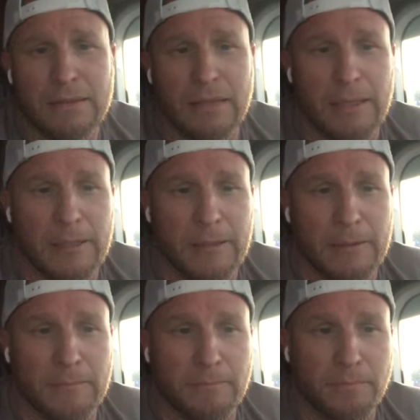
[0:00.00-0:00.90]

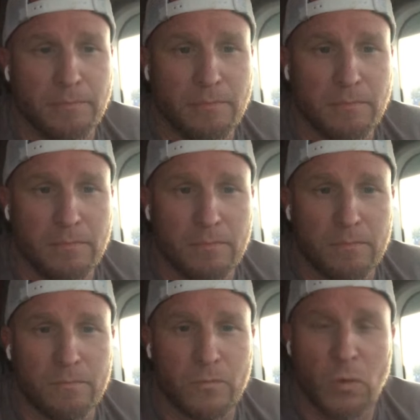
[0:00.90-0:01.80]

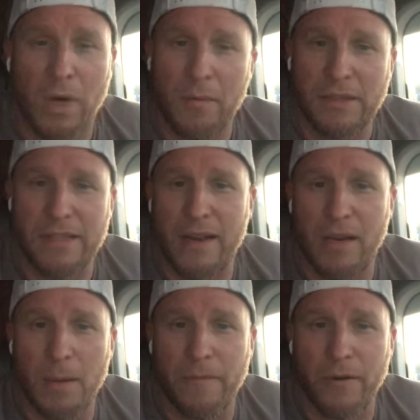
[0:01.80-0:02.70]
the way we set
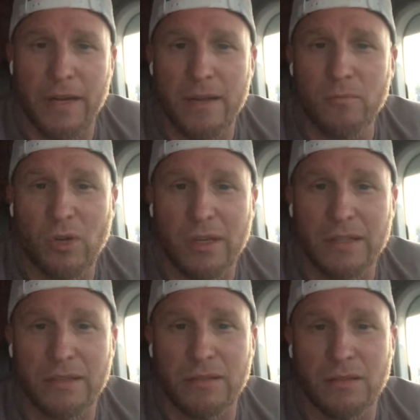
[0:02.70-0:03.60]
it up for him
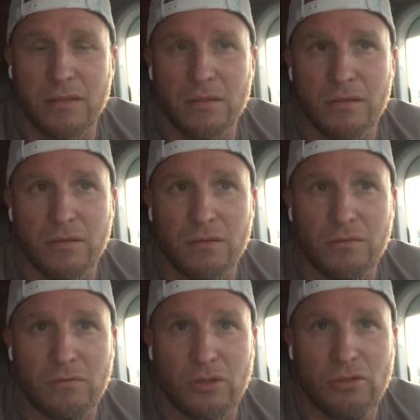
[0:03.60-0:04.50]
was,
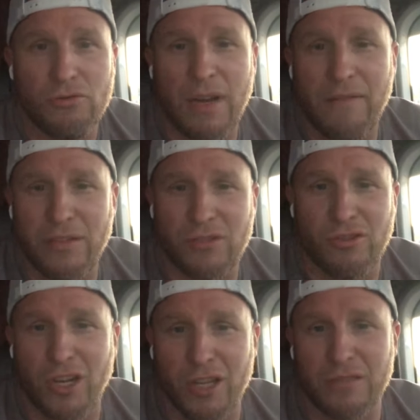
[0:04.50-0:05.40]
you drive this
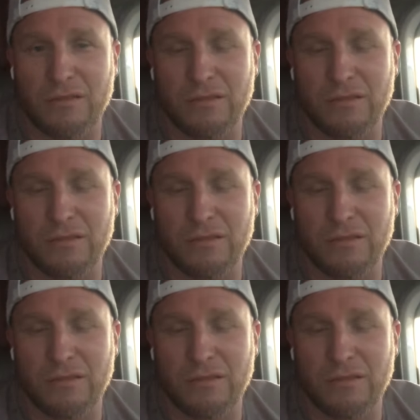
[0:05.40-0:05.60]
truck